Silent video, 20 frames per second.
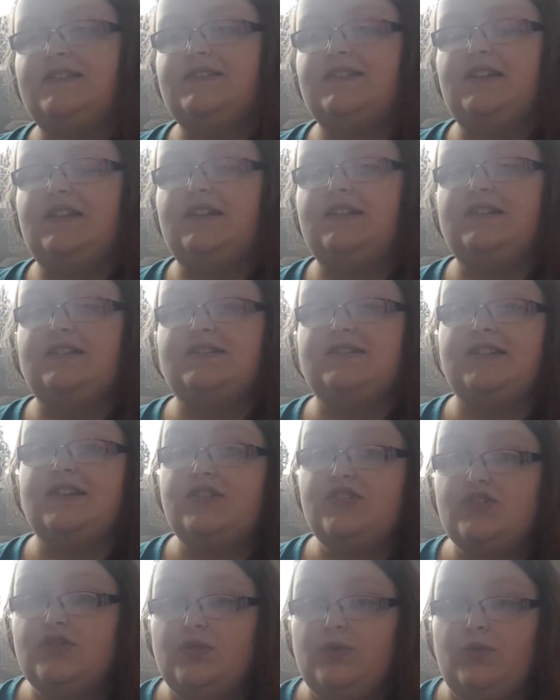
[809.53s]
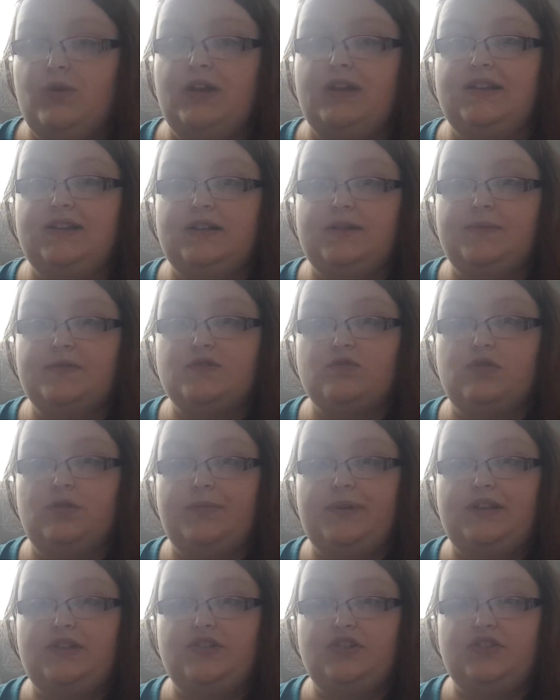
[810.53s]
an essential oil, it'll absorb
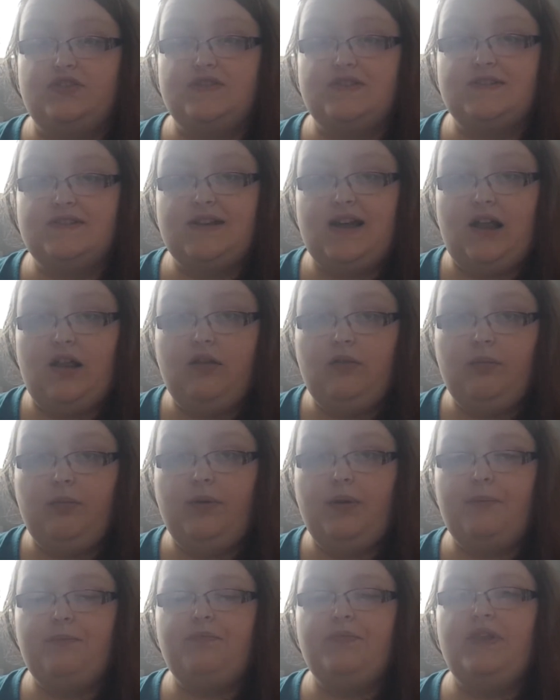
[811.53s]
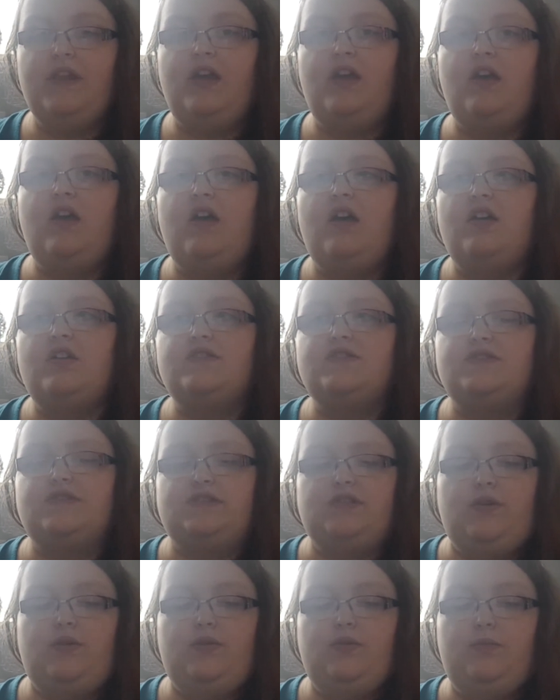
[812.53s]
into your scalp.
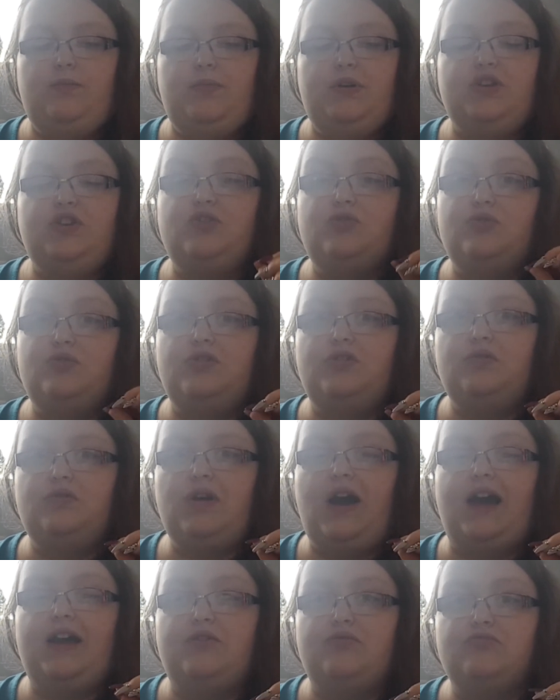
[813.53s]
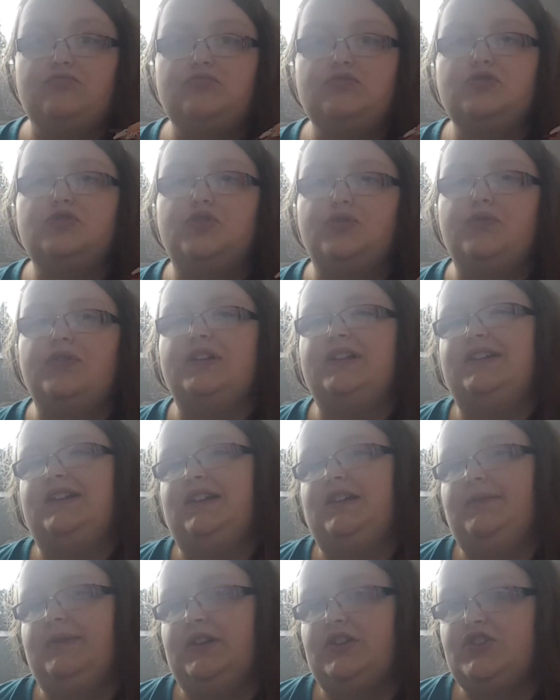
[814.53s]
So, but you really need
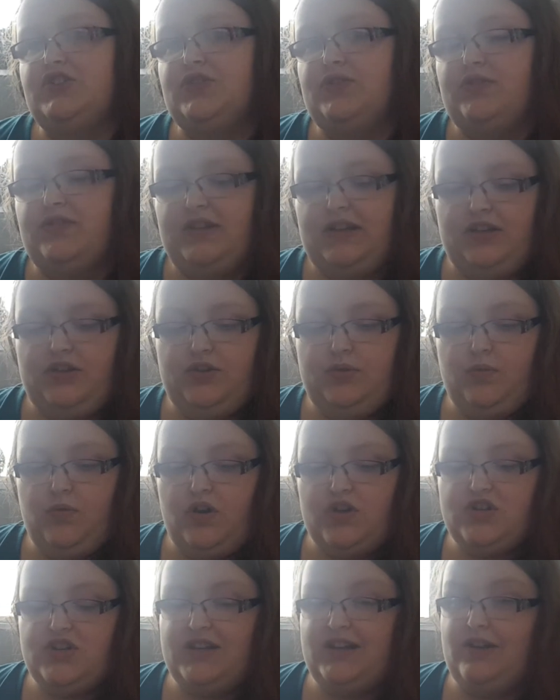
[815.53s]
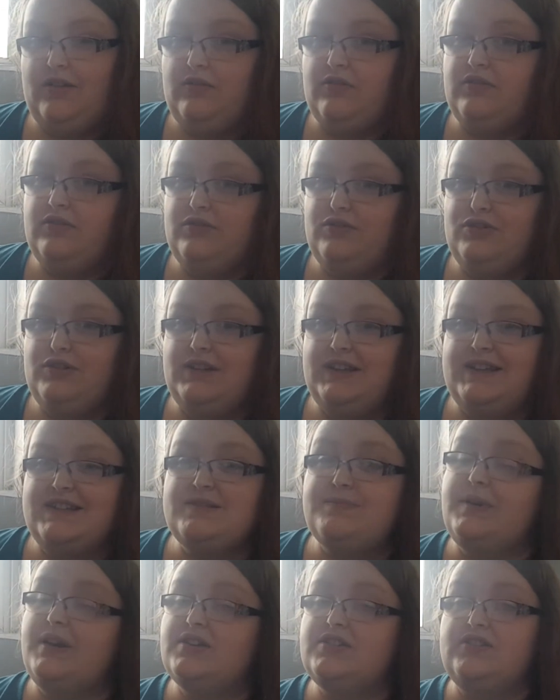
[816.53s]
to make sure that you wash it out thoroughly,
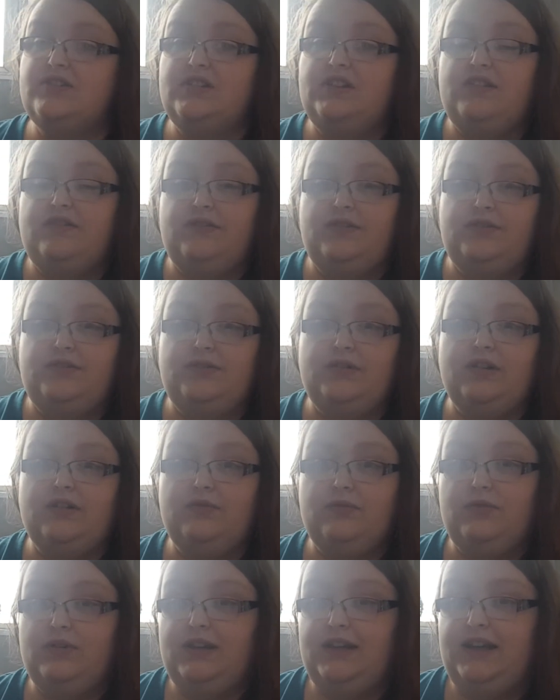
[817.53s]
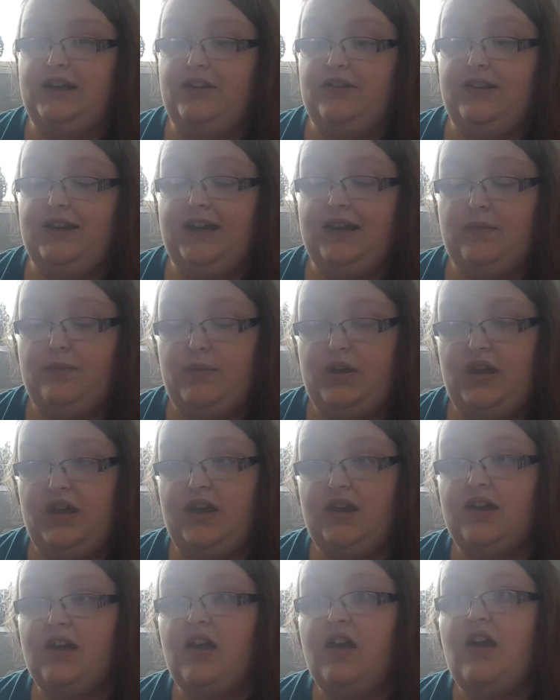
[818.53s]
especially if you do have oily hair like
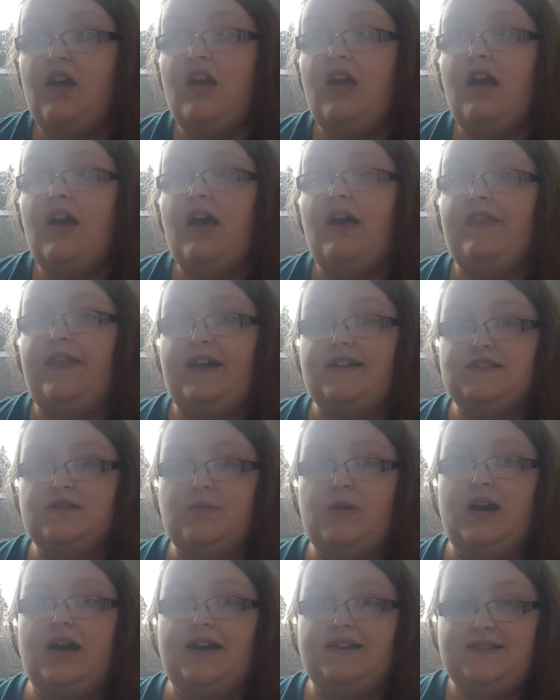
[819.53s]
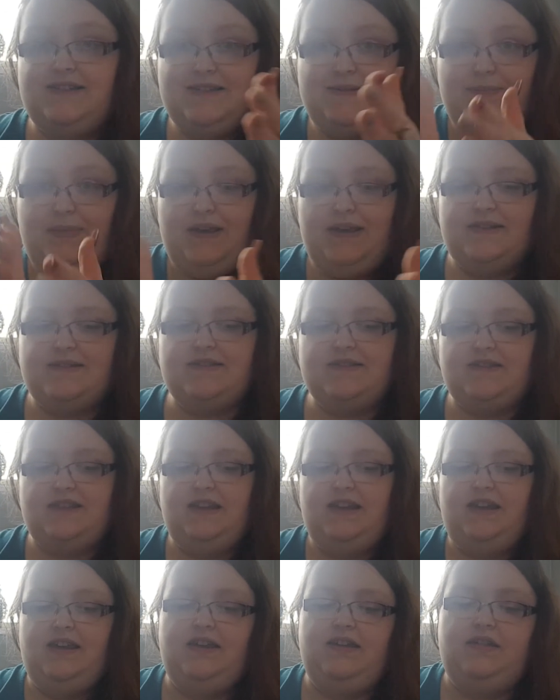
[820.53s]
me. That's why I space
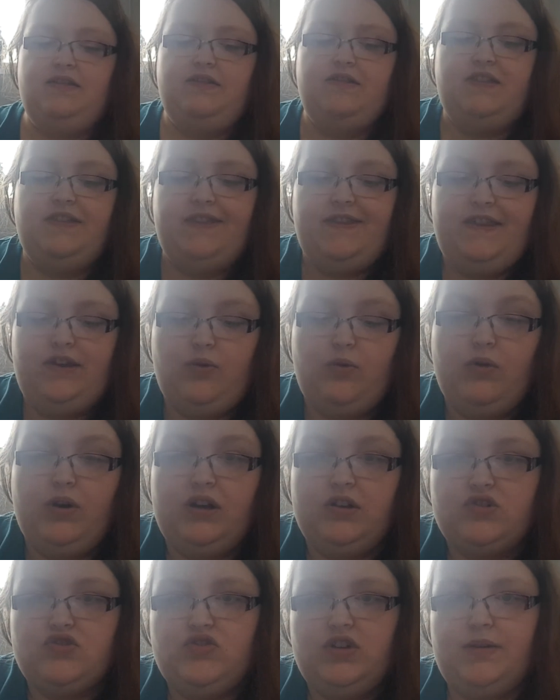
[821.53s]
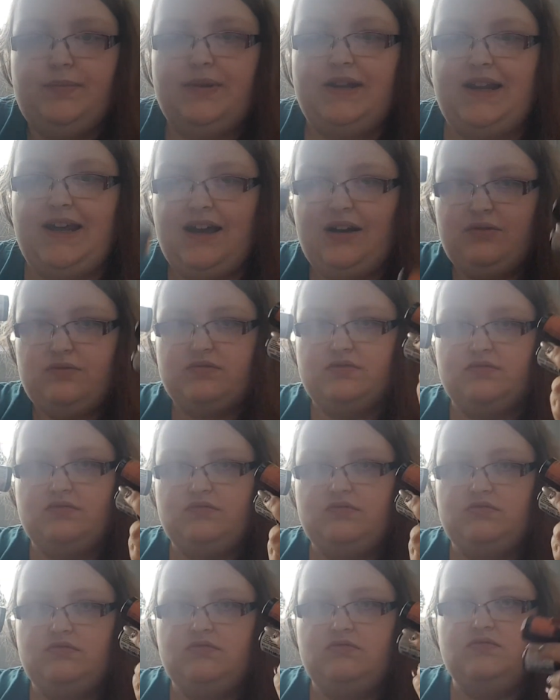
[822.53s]
the oil treatment out
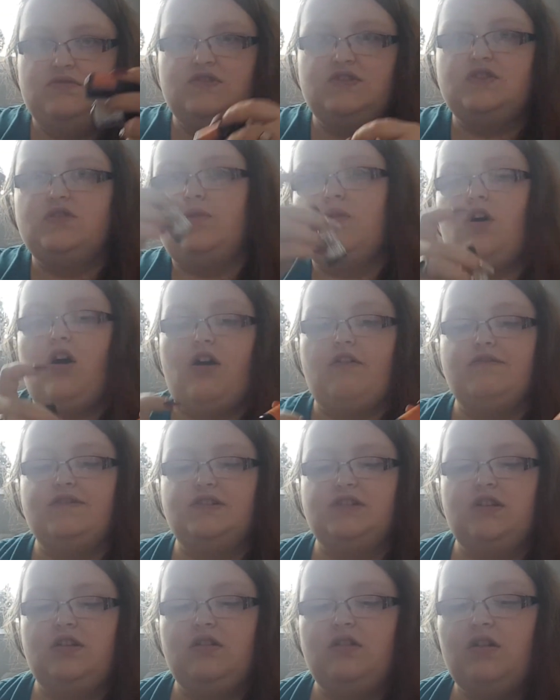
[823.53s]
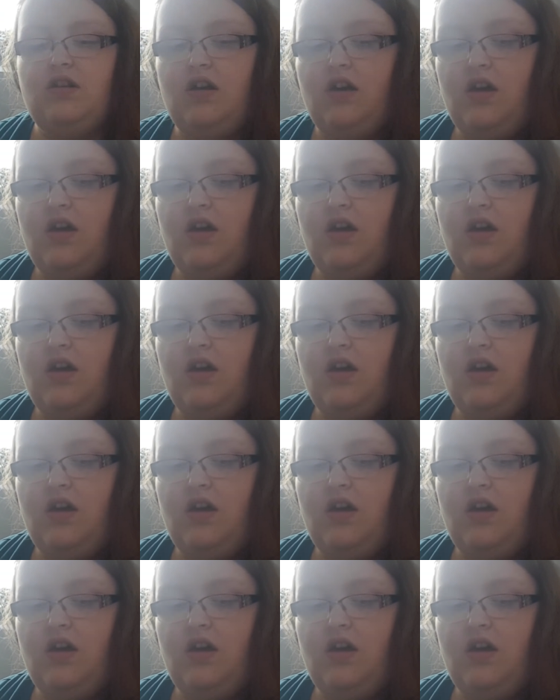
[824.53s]
so often,